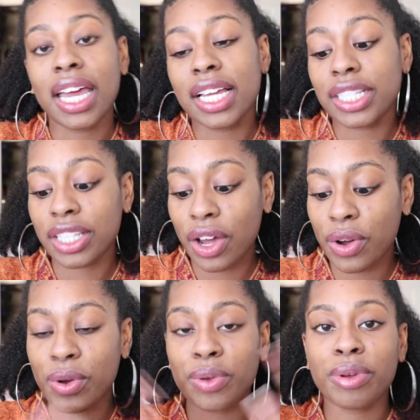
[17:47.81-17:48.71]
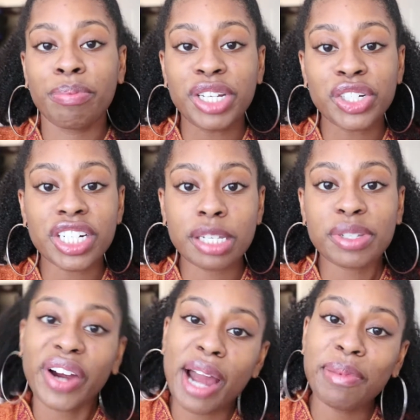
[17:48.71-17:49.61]
So be sure to
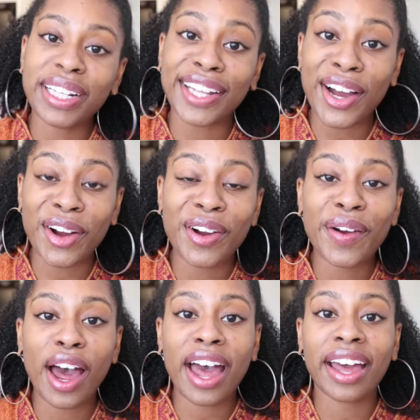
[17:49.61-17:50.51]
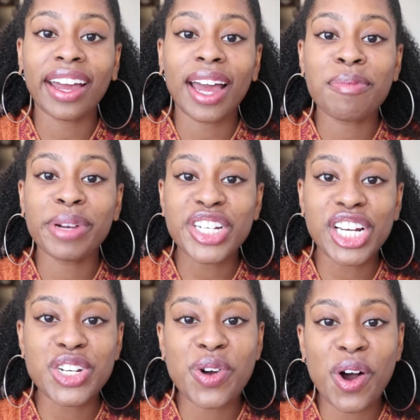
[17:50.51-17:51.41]
subscribe below. I
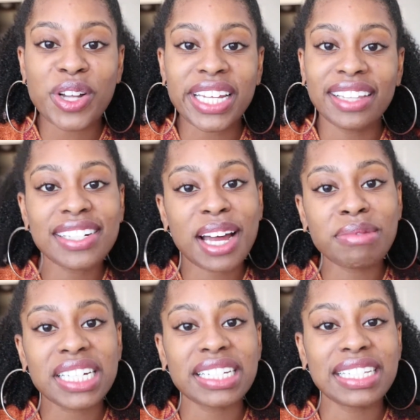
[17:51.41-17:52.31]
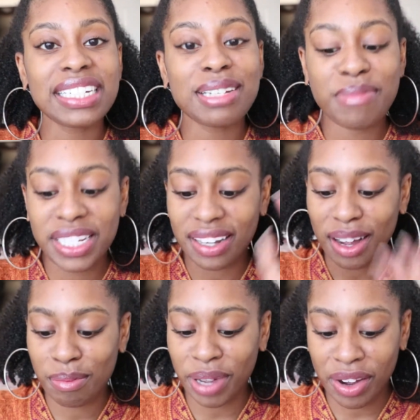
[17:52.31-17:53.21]
appreciate you all taking the time to listen to me
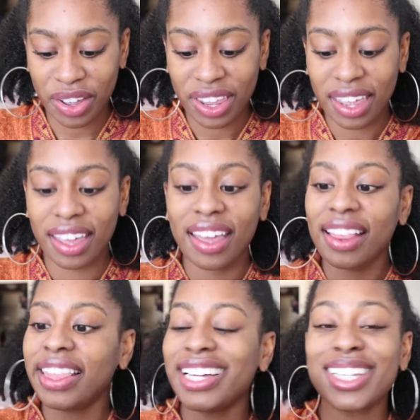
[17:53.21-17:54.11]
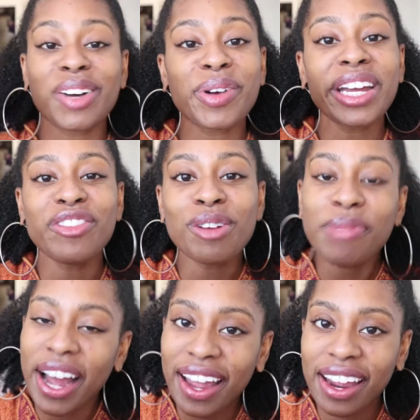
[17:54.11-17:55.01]
talk about things that are working for
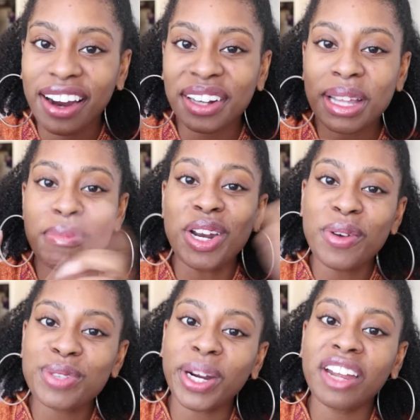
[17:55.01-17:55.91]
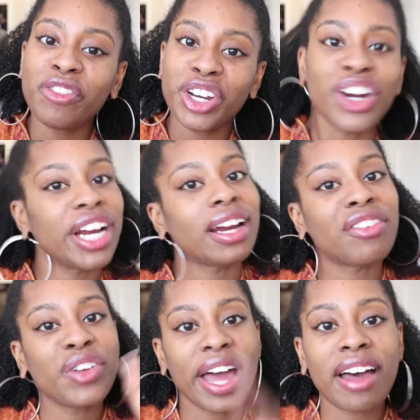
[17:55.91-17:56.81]
my hair. Let me know what's working for your hair. If
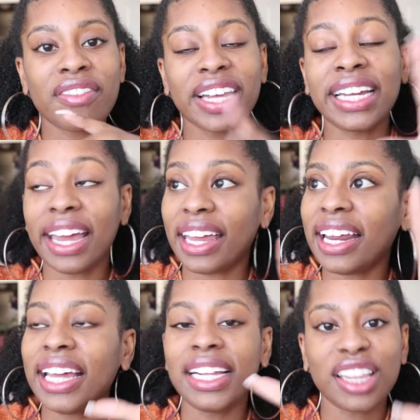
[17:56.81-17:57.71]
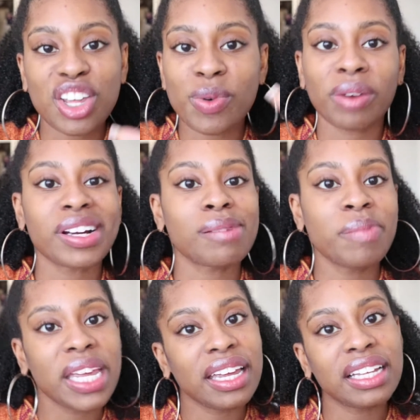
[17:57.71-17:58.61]
you have, again, anything you want to
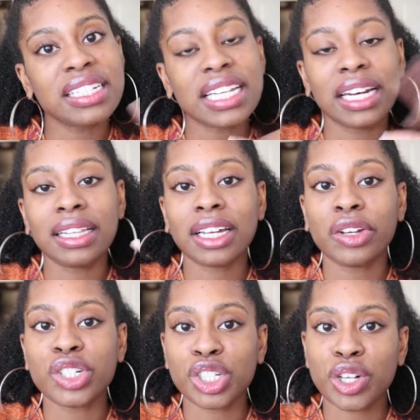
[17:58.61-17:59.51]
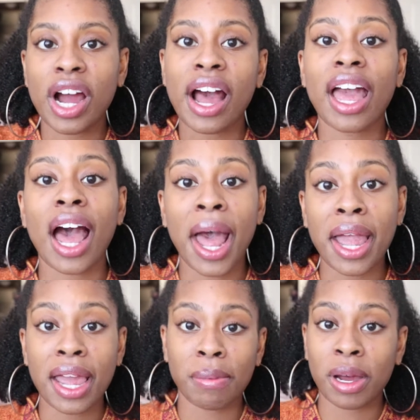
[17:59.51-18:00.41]
recommend, anything you should try. I
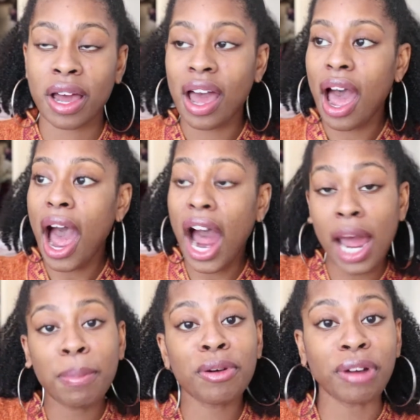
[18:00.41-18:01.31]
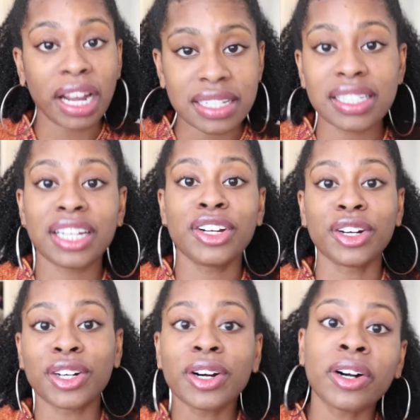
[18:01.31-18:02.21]
am a high porosity
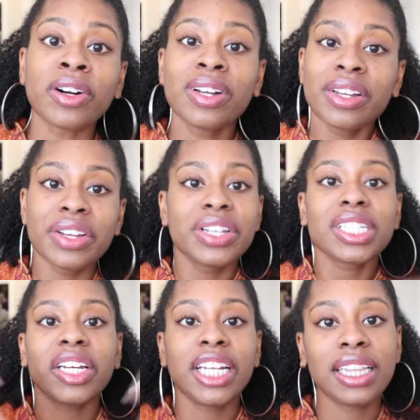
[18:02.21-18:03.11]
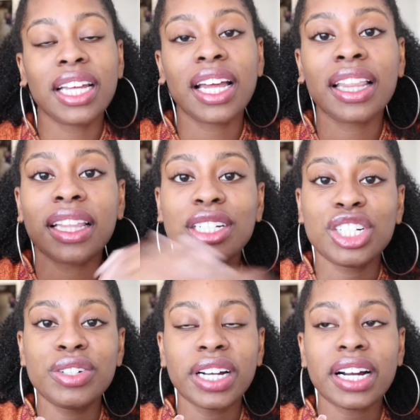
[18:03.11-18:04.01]
girl. So anything that
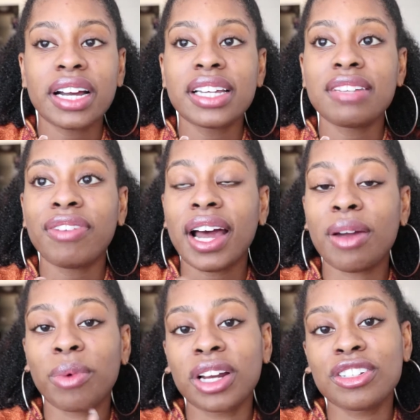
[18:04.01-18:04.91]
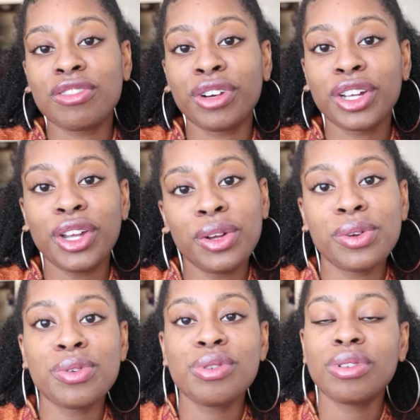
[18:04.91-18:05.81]
guys find works for
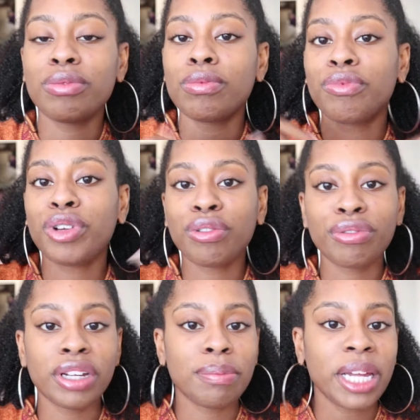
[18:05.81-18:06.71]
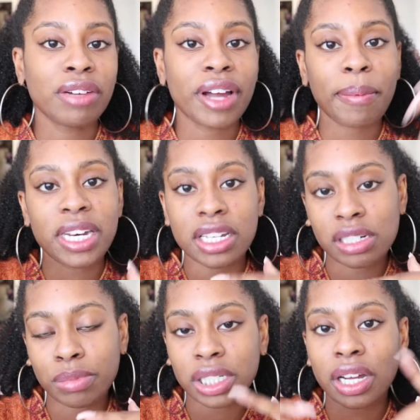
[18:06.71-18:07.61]
you, feel free to make a
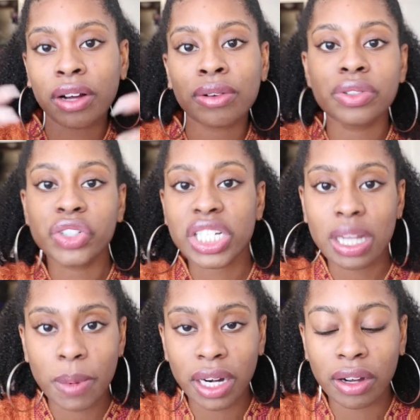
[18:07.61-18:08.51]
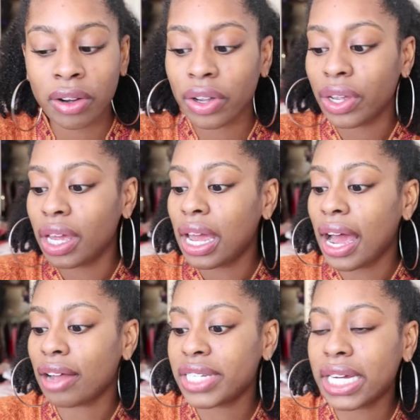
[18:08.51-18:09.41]
recommendation below. Just let me know.
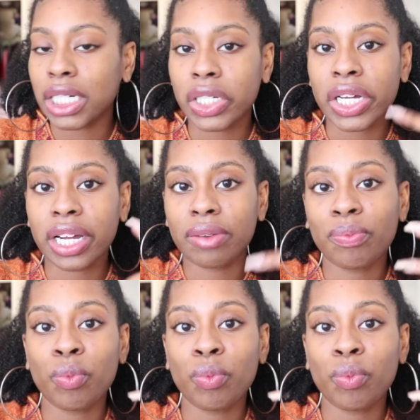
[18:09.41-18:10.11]
I'll take a look.